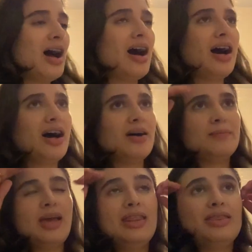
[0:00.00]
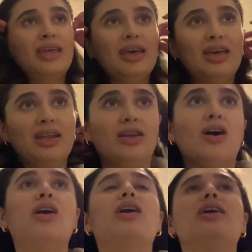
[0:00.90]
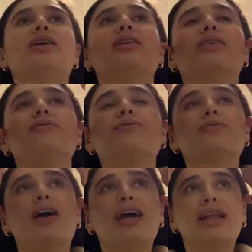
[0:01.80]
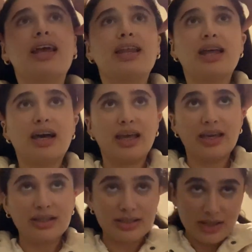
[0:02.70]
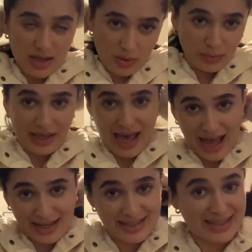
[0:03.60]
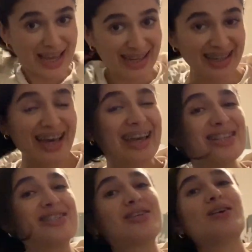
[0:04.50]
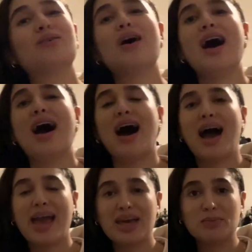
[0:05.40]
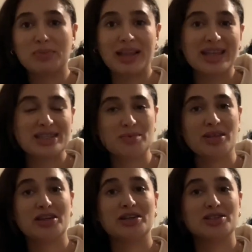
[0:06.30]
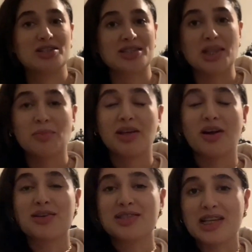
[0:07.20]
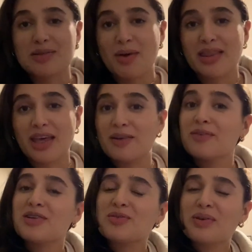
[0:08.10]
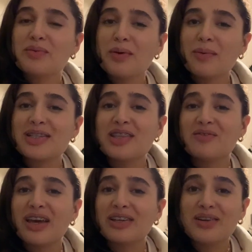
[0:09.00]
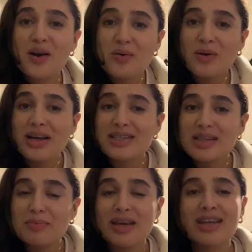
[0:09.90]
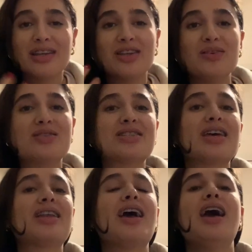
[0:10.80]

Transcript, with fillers: Um, and then on Friday night, we had date night. So I had planned something to celebrate our six month anniversary. We went to the Van Gogh exhibit in Houston.